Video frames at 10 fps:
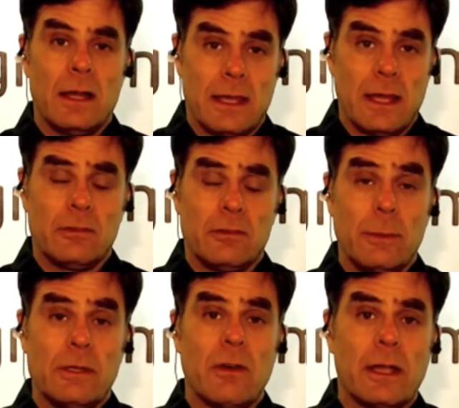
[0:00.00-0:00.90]
Kelly is going
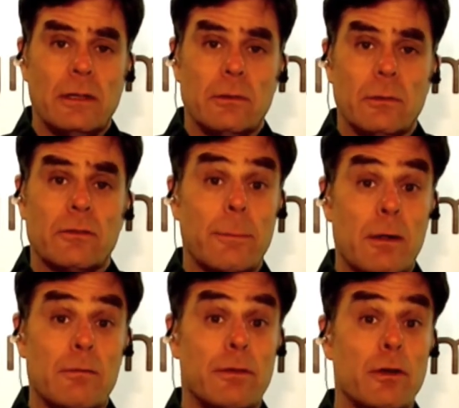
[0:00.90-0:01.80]
to be talking to us
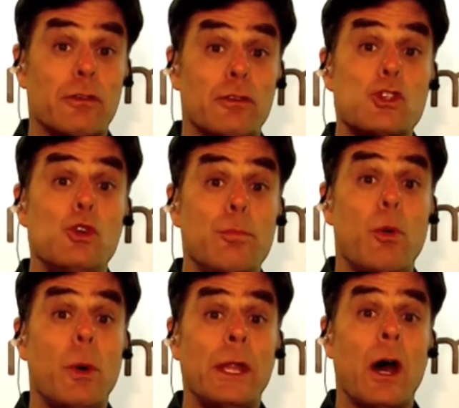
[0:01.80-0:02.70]
about version
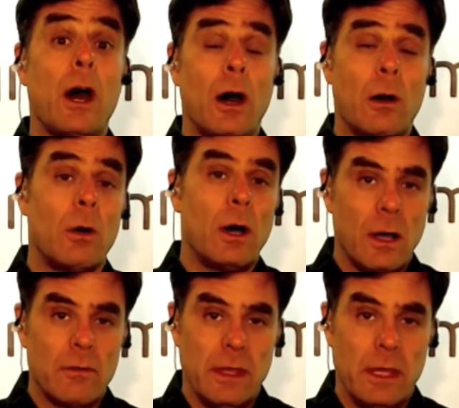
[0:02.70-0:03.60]
2.0
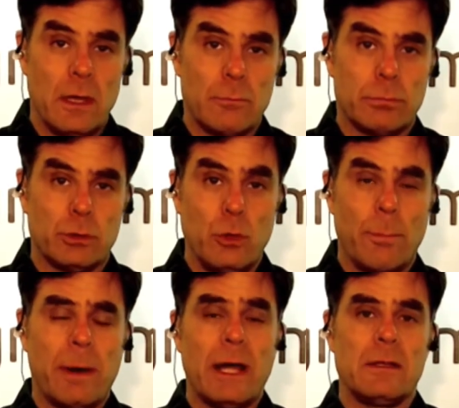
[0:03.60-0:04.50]
of the
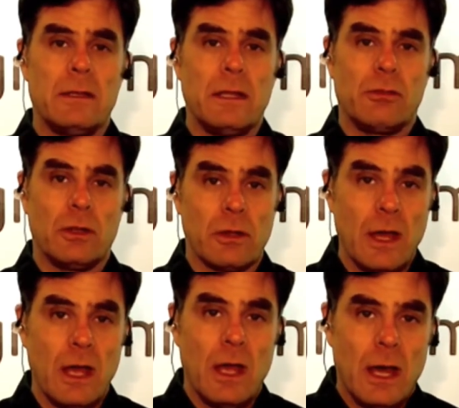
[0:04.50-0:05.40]
BlueButton initiative.
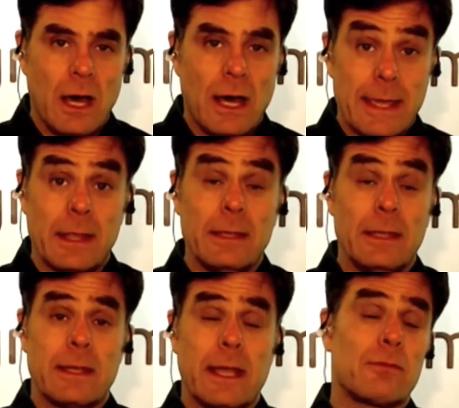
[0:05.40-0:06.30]

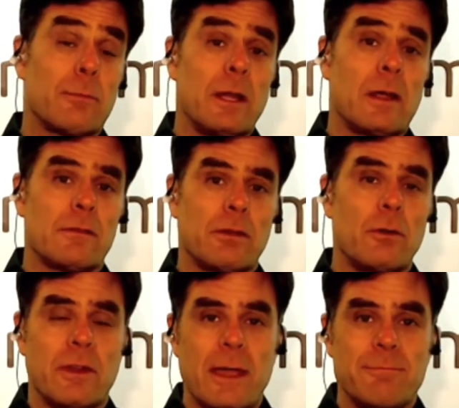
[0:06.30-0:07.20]
Kelly, thanks for being on the show
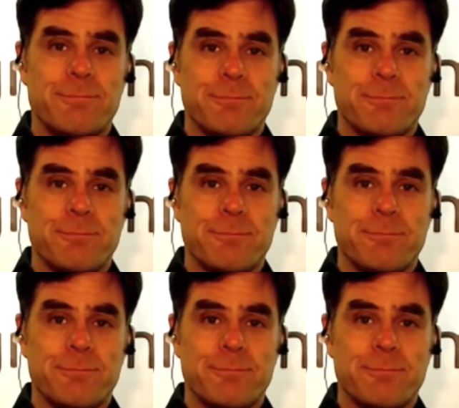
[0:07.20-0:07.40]
today.